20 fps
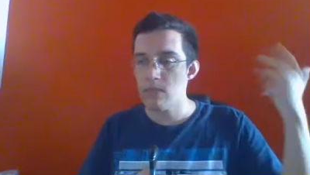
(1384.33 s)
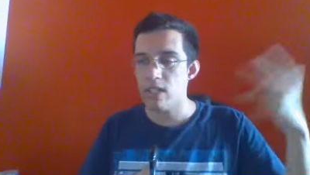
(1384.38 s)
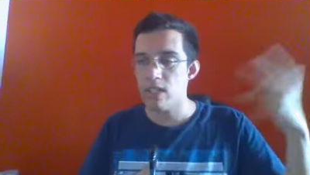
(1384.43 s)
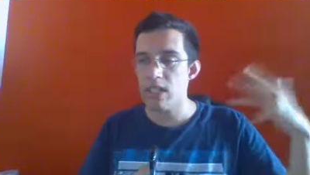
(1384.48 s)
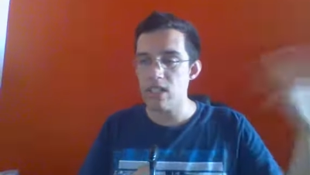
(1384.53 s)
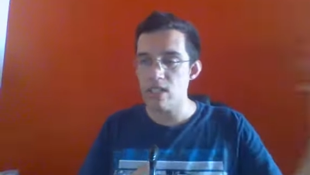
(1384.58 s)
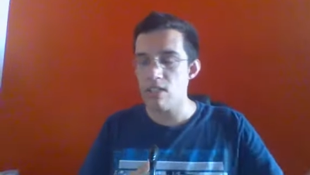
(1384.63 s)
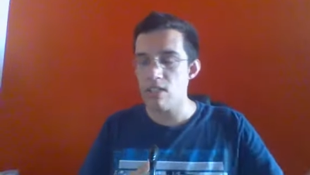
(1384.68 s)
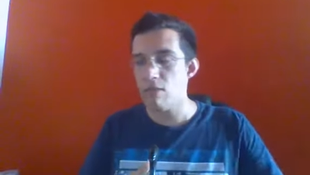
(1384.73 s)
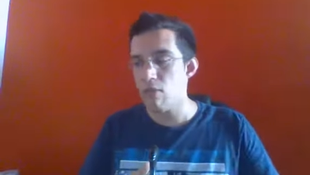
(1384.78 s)

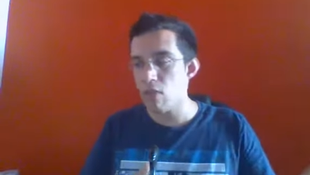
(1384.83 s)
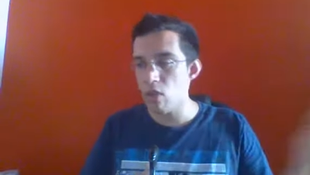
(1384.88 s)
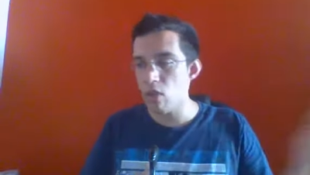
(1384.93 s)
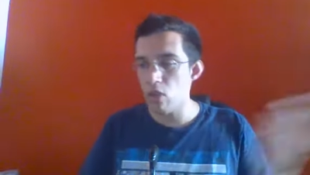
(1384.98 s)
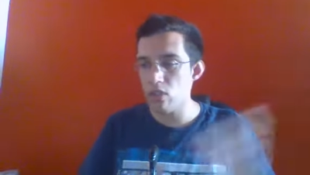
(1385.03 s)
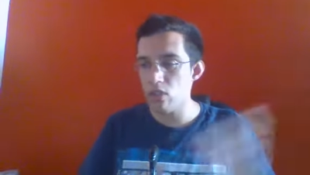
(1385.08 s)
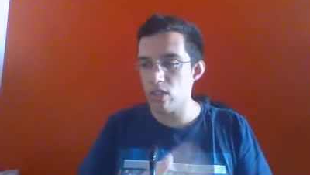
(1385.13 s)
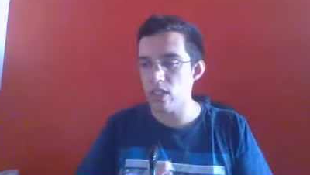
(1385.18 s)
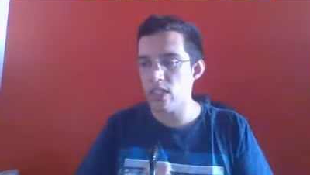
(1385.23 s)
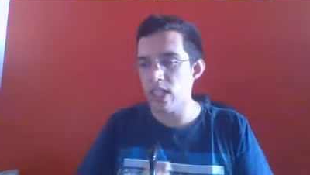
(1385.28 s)
against the
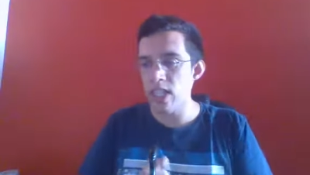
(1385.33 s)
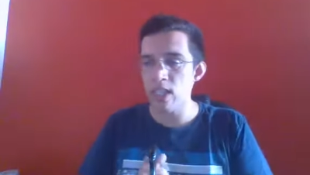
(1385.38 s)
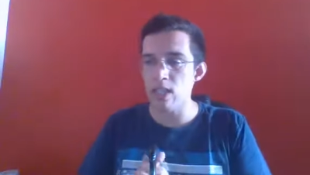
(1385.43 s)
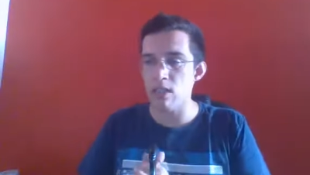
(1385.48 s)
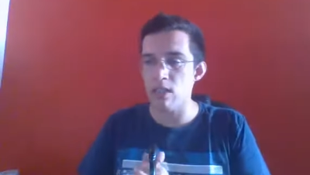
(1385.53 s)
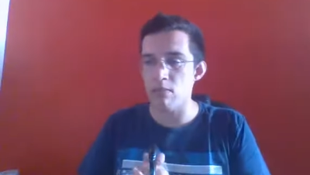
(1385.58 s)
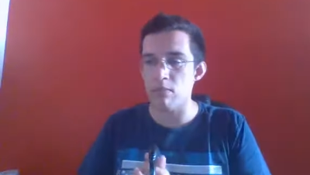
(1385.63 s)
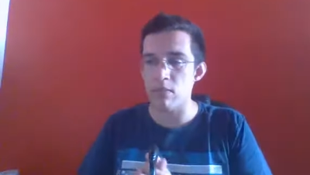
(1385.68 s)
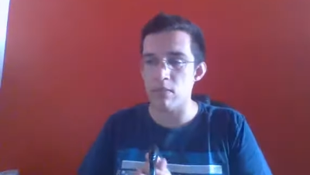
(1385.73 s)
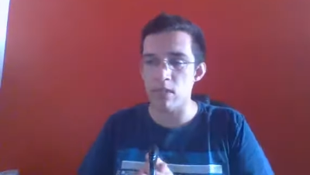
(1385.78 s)
Forgotten
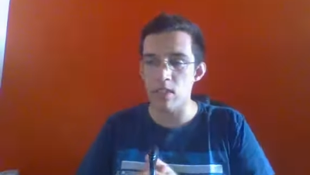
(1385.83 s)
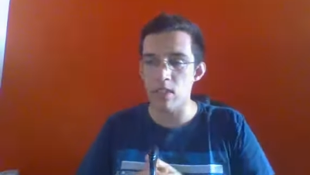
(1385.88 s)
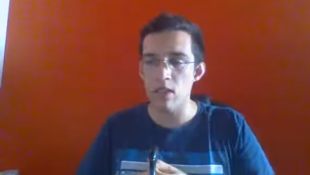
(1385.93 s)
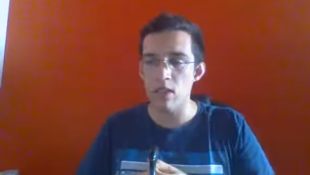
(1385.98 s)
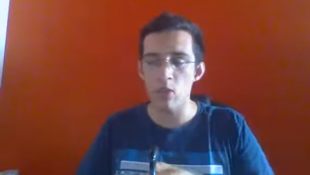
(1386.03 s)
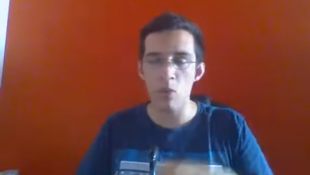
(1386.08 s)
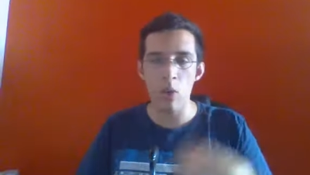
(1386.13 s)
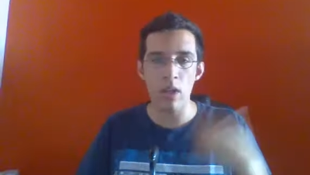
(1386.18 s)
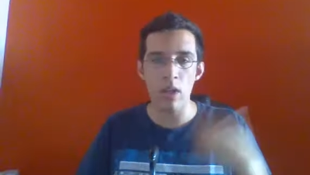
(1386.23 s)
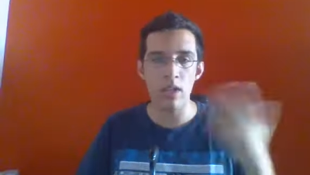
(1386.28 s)
Kingdom, the,
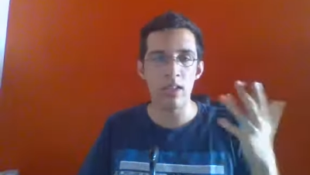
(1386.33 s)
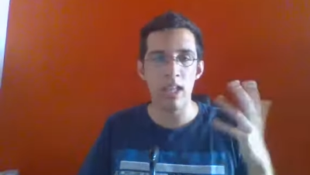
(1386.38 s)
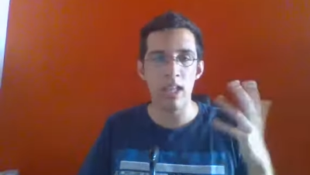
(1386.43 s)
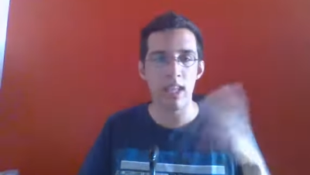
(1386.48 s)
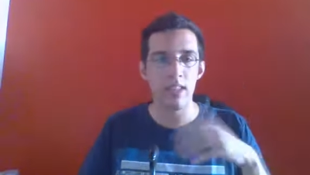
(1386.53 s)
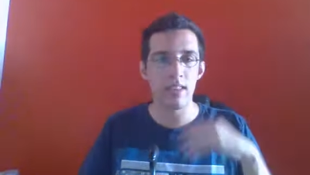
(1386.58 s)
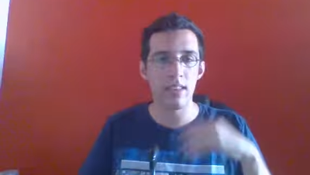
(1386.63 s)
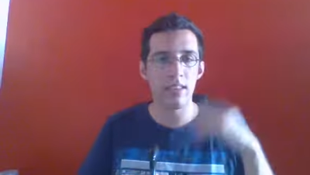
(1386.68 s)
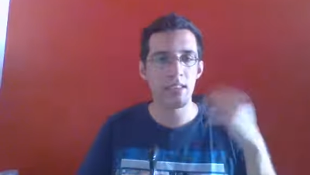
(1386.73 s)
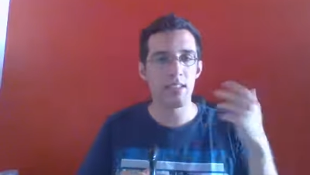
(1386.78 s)
the one
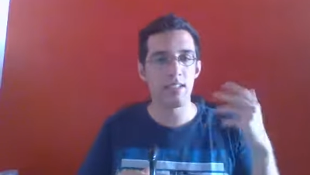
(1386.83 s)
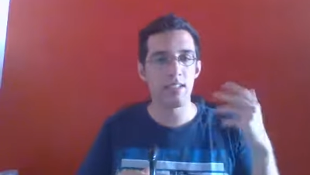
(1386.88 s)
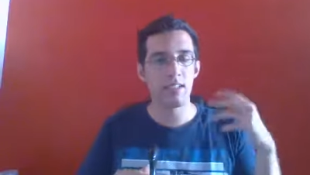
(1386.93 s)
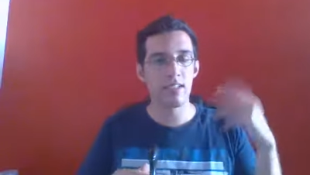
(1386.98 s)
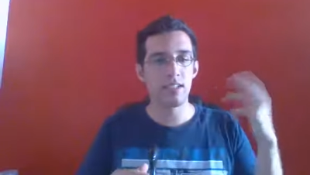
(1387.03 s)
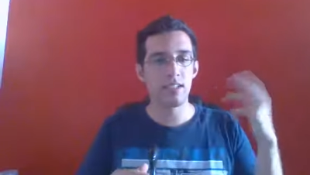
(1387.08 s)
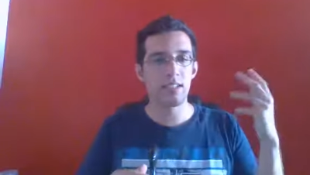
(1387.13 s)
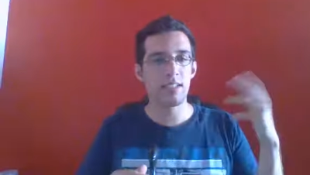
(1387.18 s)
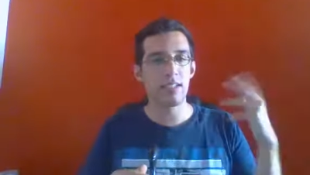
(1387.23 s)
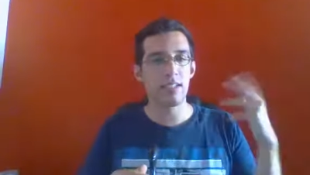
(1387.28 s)
that
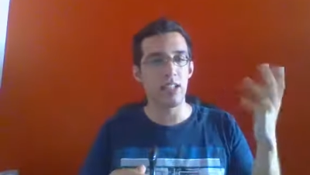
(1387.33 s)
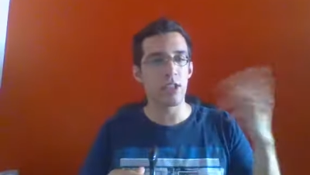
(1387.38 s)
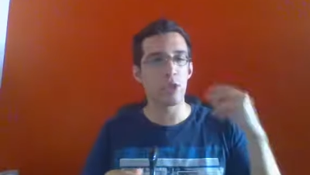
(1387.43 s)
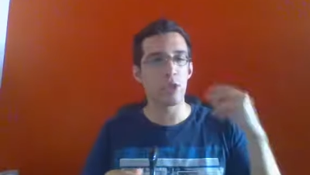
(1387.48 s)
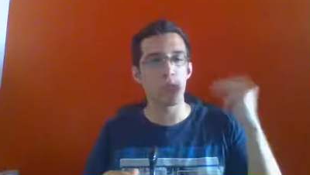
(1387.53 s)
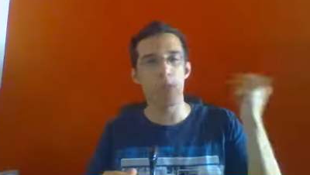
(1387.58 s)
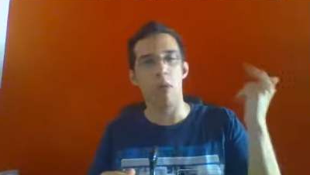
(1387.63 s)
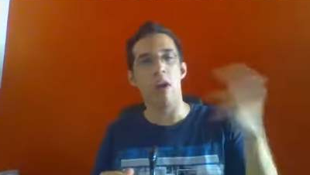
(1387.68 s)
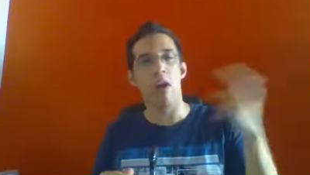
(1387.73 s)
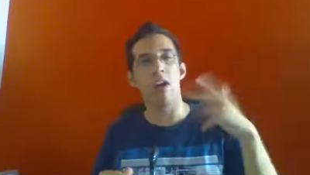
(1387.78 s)
that
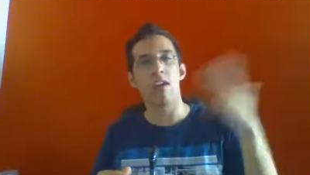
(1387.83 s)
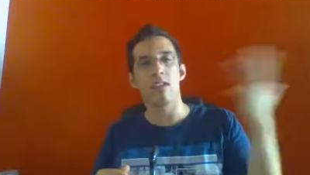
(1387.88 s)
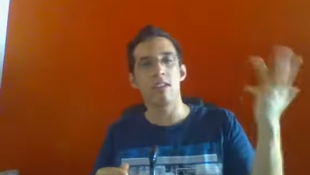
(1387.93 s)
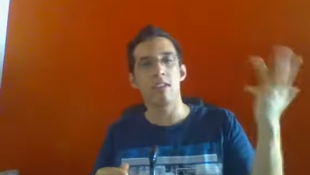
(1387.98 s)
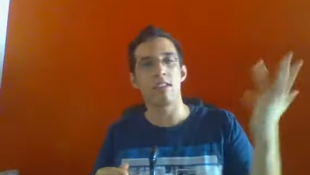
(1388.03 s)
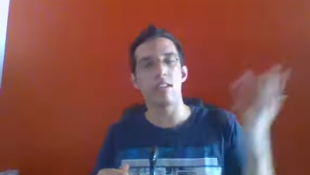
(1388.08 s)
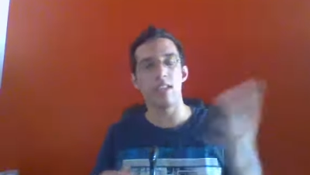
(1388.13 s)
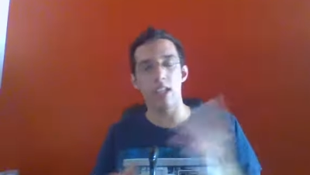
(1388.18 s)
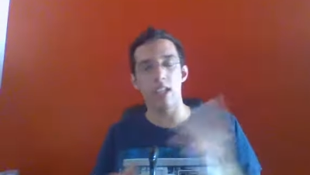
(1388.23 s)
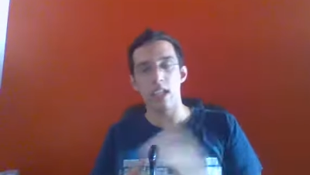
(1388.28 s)

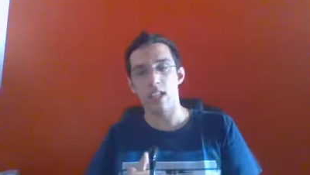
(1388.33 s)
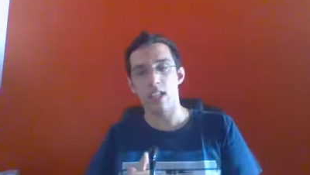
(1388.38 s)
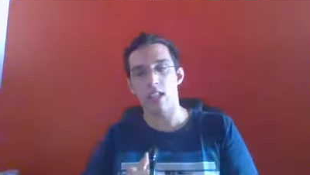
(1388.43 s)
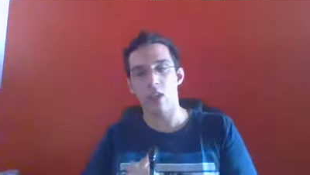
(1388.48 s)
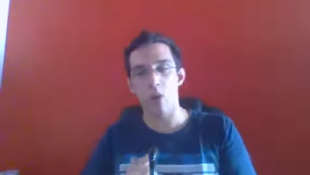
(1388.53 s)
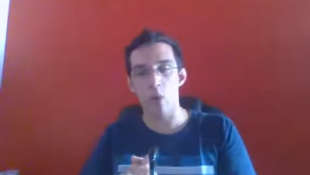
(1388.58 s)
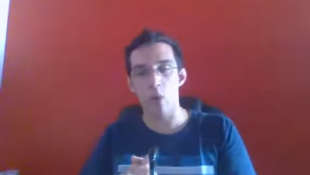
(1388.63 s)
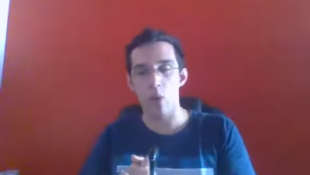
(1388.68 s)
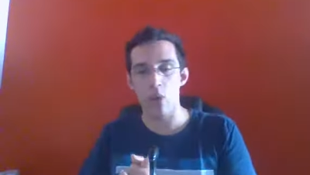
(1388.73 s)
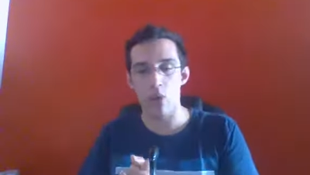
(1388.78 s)
sparked the
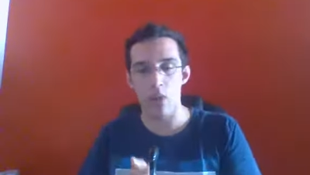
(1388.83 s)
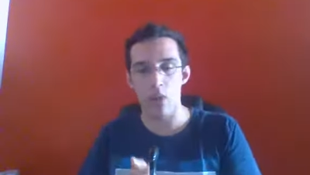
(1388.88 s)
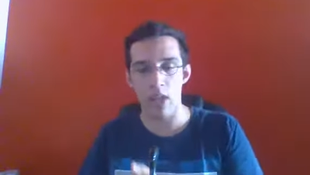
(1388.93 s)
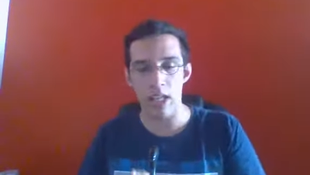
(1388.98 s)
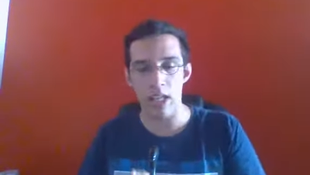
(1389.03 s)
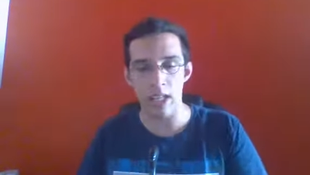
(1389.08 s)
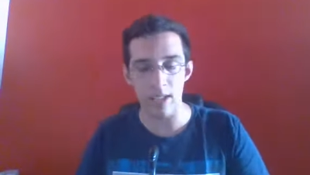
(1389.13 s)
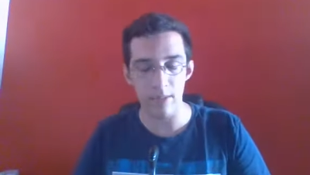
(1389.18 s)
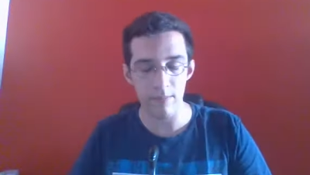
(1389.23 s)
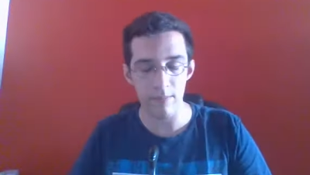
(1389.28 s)
the whole
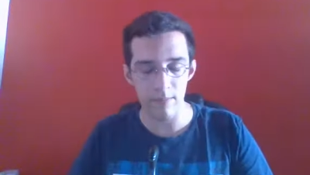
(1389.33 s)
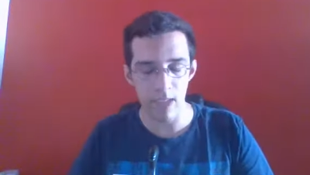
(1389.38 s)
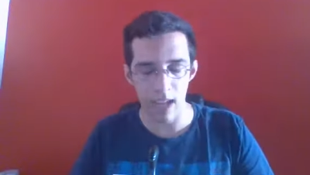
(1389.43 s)
thing.